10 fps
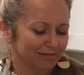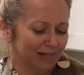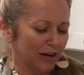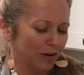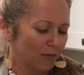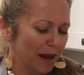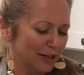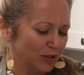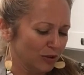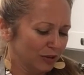I don't know,
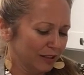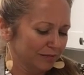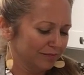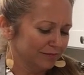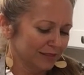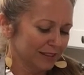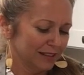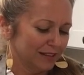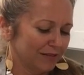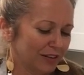magical and
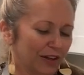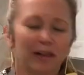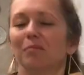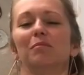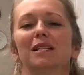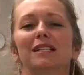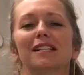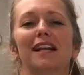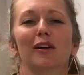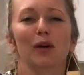very
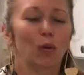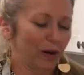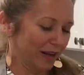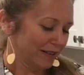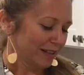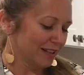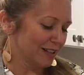medicinary oriented.